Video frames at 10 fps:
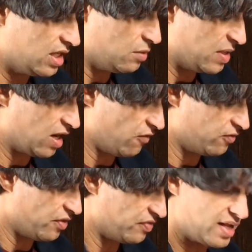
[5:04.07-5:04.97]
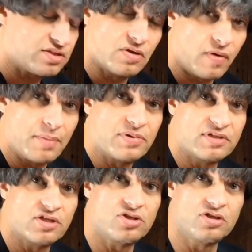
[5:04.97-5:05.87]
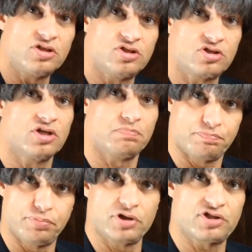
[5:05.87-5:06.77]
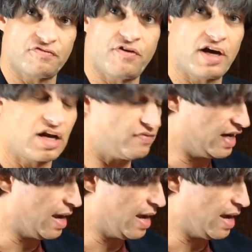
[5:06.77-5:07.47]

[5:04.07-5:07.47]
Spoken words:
You need to be careful that that's in the right position because you could push the front end of an